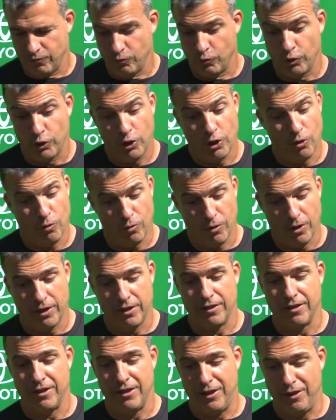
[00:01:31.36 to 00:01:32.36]
Well, you know what?
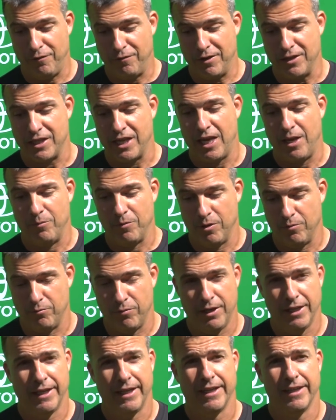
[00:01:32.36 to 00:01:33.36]
The defense came up
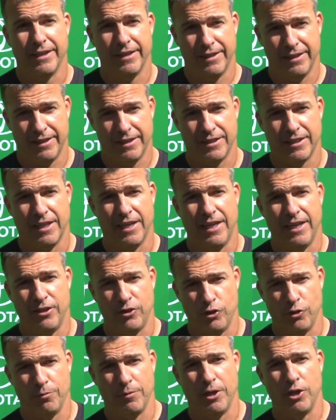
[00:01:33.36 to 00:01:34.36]
big today in
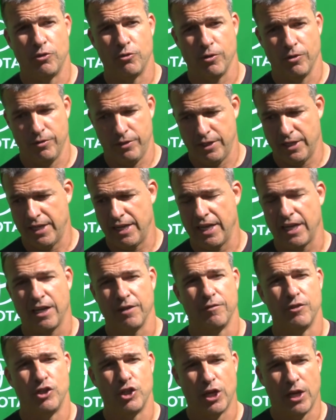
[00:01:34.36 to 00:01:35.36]
two-minute drill. Did a heck
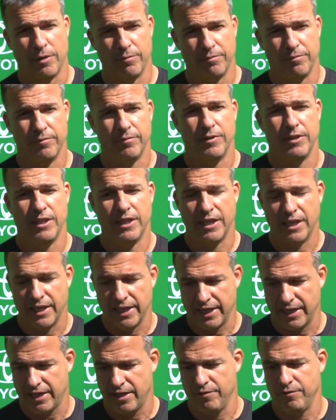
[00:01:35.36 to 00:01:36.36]
of a
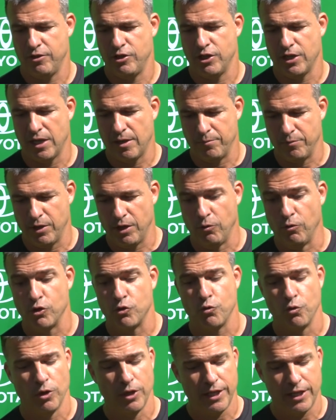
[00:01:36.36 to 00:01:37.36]
job. But it
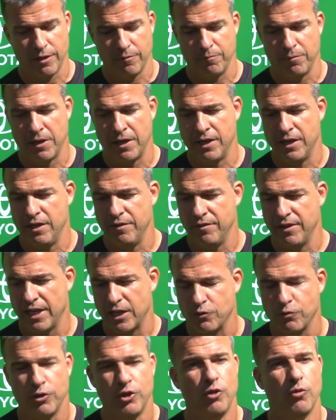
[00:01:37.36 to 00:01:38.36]
was really competitive, and
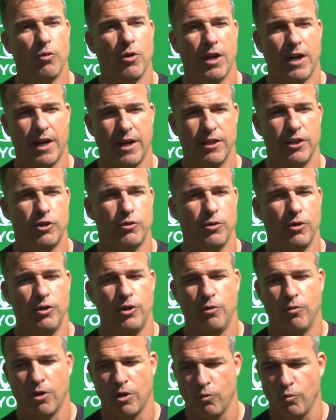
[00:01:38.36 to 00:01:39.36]
that's what you want out of the drill.
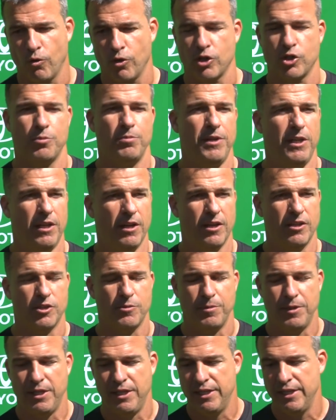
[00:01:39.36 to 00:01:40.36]
You want to work speed on
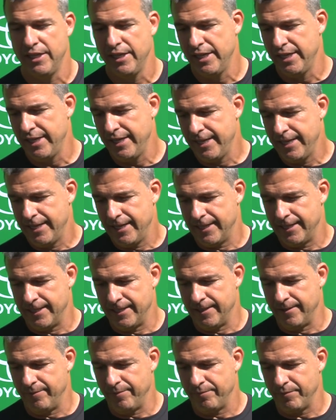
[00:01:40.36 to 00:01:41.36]
speed,
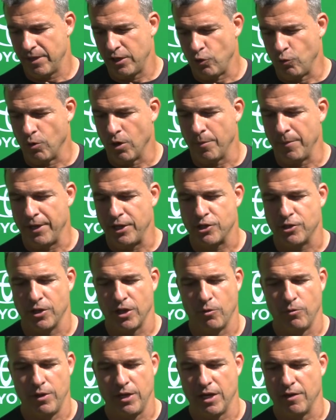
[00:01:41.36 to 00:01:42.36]
and you want to make sure
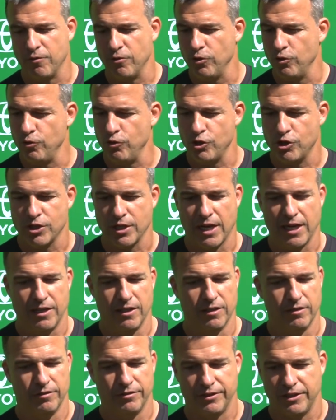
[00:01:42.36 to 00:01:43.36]
that we never lose sight
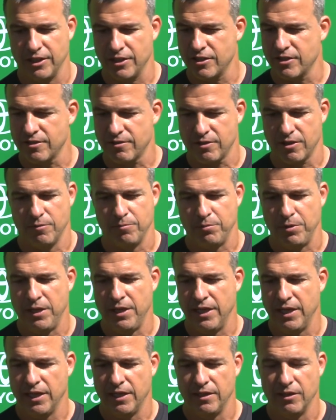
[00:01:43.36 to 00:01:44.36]
of just
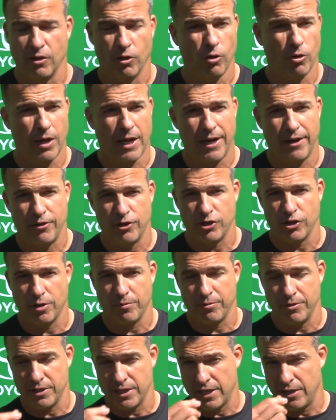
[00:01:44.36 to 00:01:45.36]
competing and the whole iron
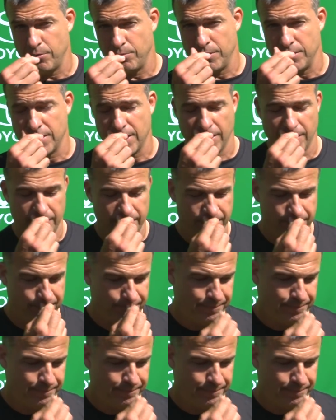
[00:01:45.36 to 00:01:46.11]
sharpens iron mentality.